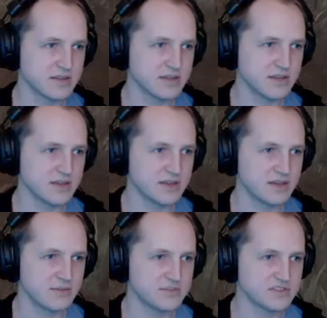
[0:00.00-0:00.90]
Yeah,
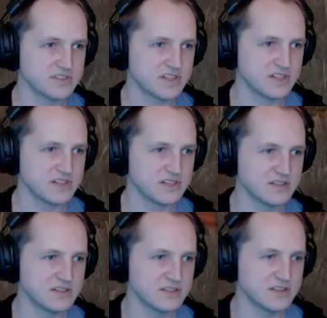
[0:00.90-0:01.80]
I'm just gonna
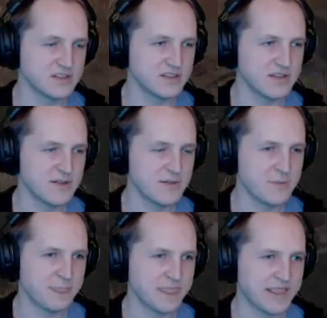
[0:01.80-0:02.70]

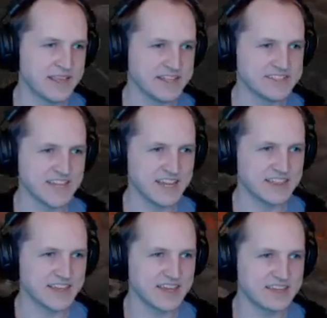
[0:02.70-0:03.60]
tank
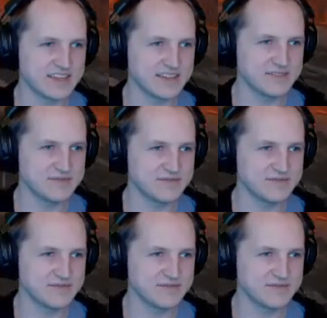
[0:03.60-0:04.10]
that hit